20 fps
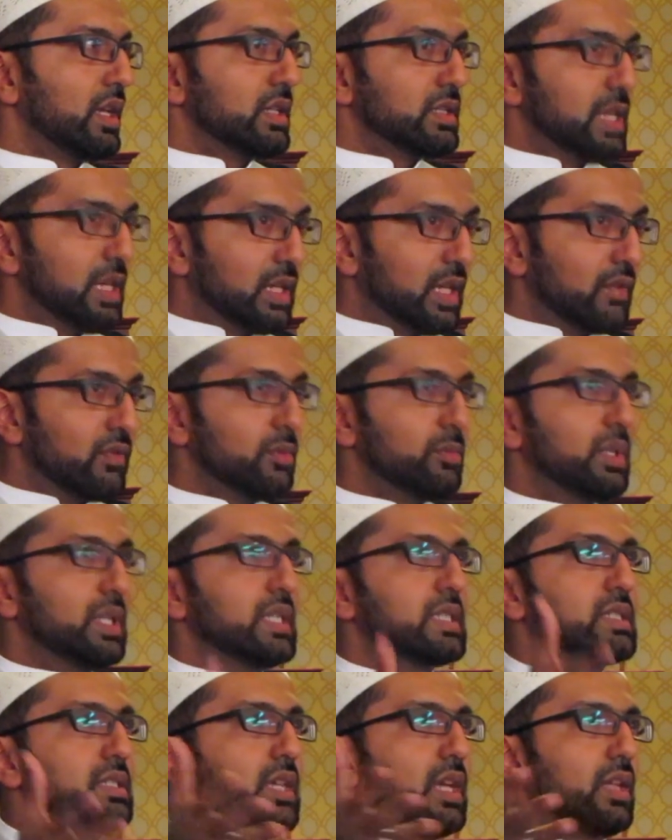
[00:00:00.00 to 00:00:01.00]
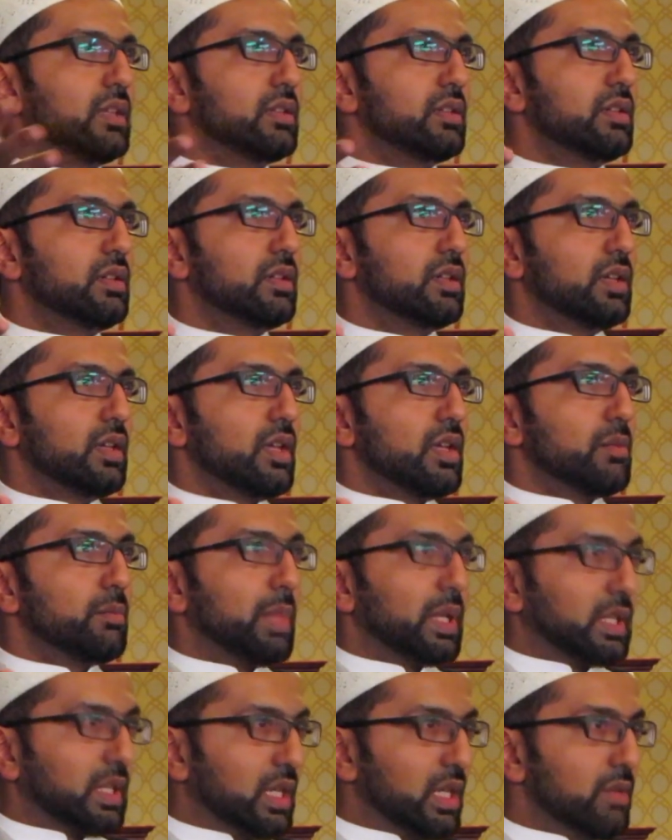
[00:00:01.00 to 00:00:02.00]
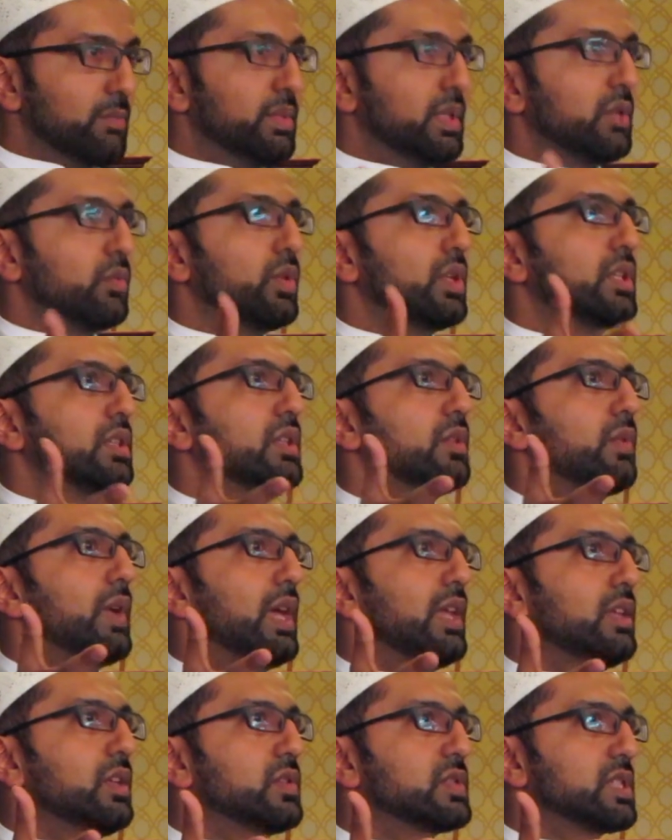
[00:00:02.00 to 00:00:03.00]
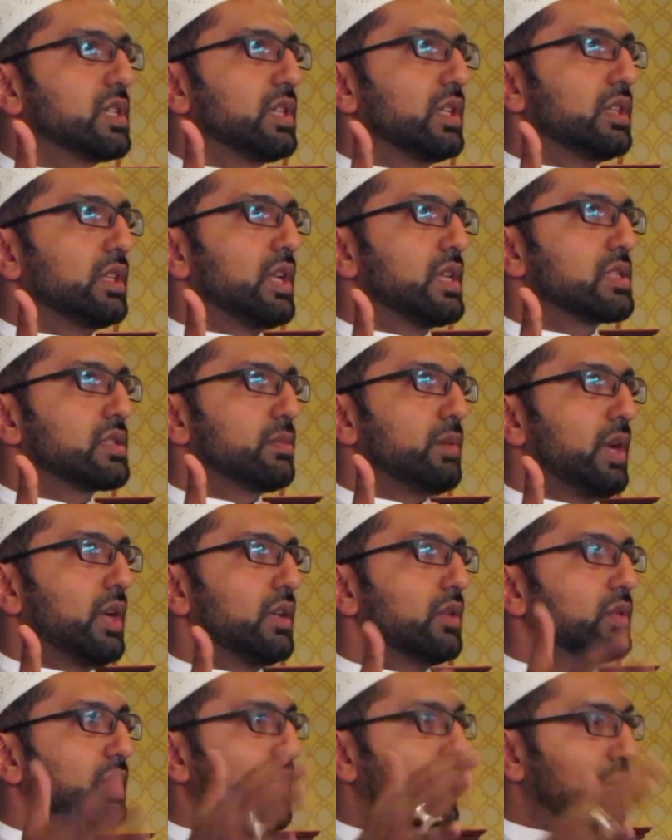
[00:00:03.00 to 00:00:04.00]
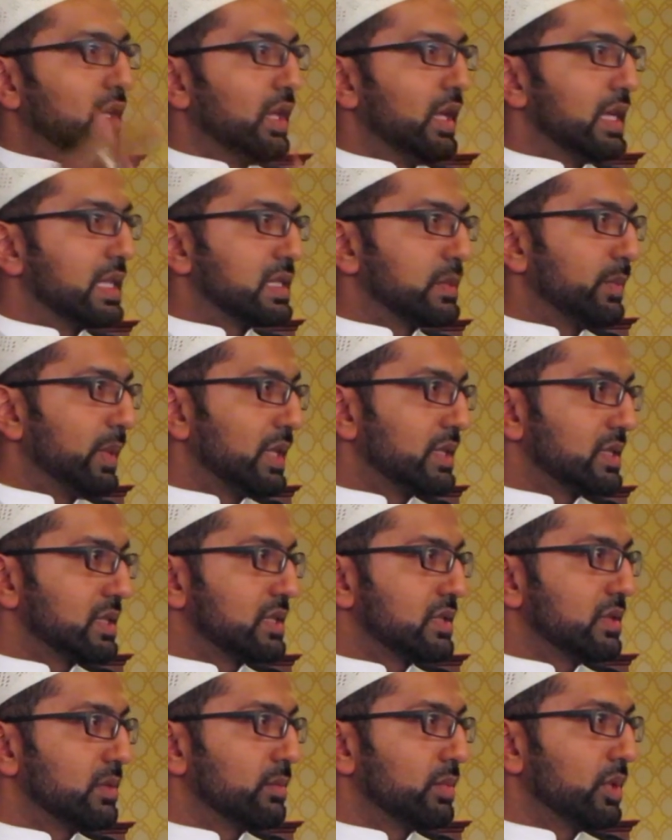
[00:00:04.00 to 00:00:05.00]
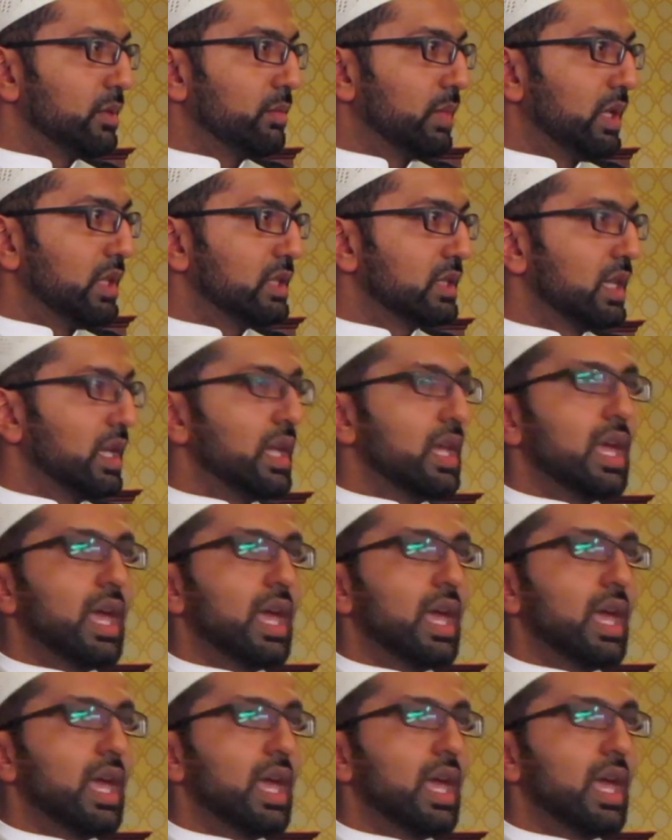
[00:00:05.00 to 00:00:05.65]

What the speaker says: Take everybody together, but keeping with the values that Allah subhanahu wa ta'ala expects us to implement,